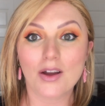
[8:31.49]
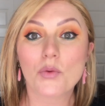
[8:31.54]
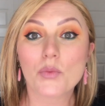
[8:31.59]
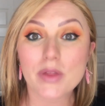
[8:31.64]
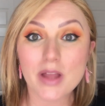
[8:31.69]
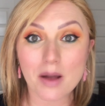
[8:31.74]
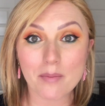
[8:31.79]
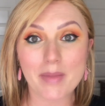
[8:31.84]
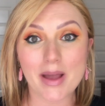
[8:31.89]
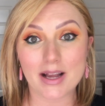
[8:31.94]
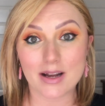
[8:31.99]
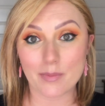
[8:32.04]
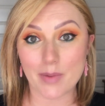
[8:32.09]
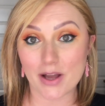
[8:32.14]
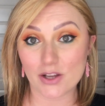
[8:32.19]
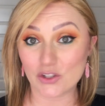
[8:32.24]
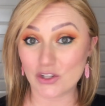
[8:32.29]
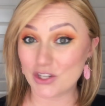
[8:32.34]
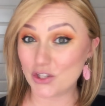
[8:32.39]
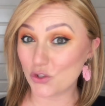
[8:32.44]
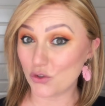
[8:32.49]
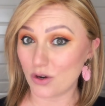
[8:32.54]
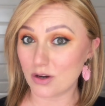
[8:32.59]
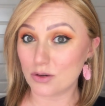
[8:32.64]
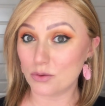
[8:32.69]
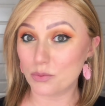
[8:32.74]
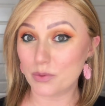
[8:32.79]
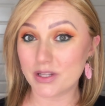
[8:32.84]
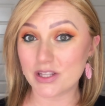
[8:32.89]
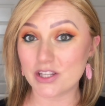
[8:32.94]
Without makeup, I actually
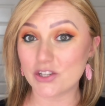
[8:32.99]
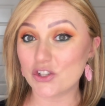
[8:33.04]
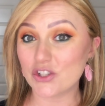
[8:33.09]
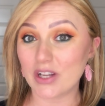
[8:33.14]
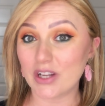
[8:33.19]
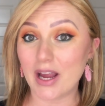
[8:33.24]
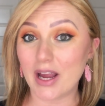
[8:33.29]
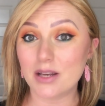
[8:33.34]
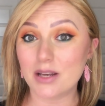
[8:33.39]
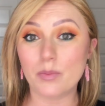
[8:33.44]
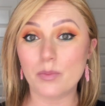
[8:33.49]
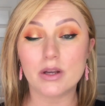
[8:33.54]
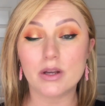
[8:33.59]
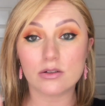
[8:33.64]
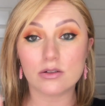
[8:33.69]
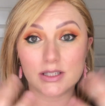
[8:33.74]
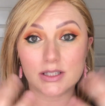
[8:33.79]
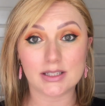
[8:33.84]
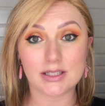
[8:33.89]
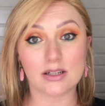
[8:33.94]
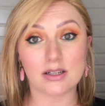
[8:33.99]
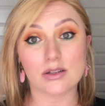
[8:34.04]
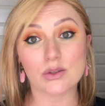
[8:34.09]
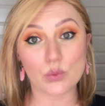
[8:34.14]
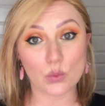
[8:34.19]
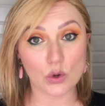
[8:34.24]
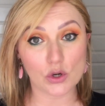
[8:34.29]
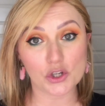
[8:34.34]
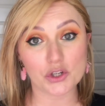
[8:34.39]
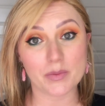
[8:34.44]
struggle with the shade because it
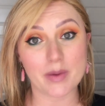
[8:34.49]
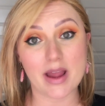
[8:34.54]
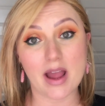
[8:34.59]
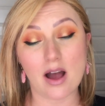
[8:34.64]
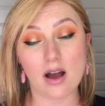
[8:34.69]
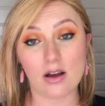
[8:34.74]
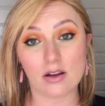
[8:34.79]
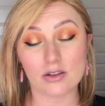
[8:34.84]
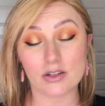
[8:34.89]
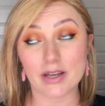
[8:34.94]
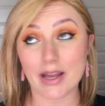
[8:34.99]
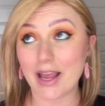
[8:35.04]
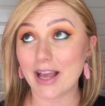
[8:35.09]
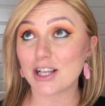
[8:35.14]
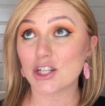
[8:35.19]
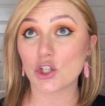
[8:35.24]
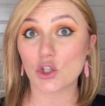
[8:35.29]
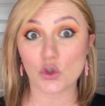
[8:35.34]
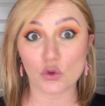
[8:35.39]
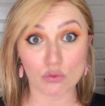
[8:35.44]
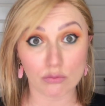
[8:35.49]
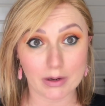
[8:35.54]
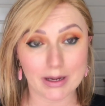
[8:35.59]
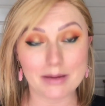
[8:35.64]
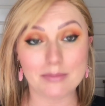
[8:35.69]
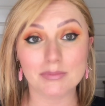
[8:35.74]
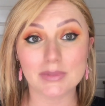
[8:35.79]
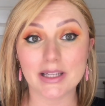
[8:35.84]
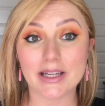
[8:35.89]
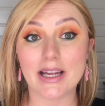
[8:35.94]
does wash me out
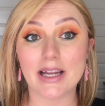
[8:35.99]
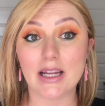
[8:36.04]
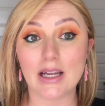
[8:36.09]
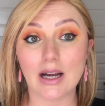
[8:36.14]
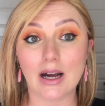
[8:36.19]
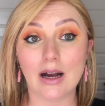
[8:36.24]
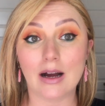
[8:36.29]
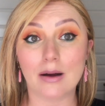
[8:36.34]
extremely,